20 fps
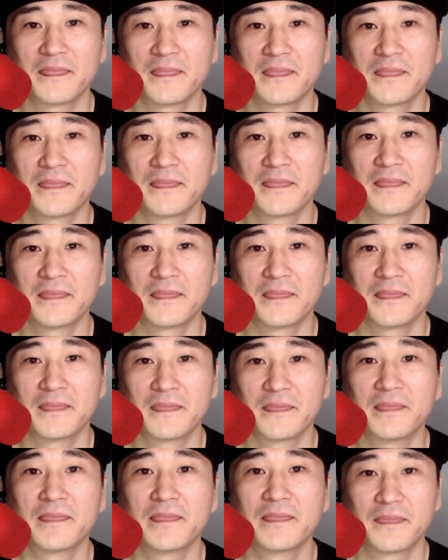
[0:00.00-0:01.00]

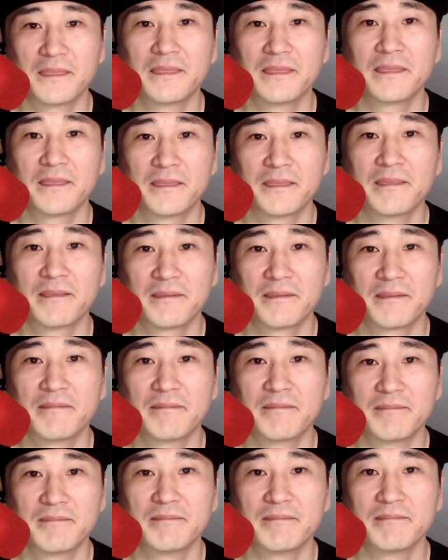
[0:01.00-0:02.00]

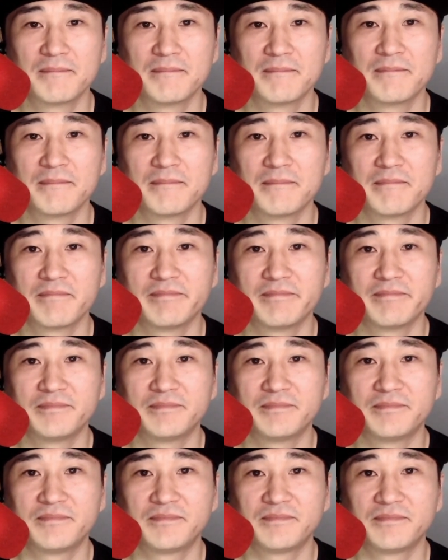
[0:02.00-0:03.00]

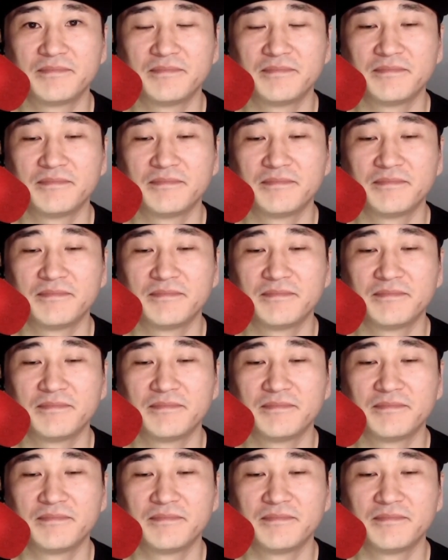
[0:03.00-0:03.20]
(silent)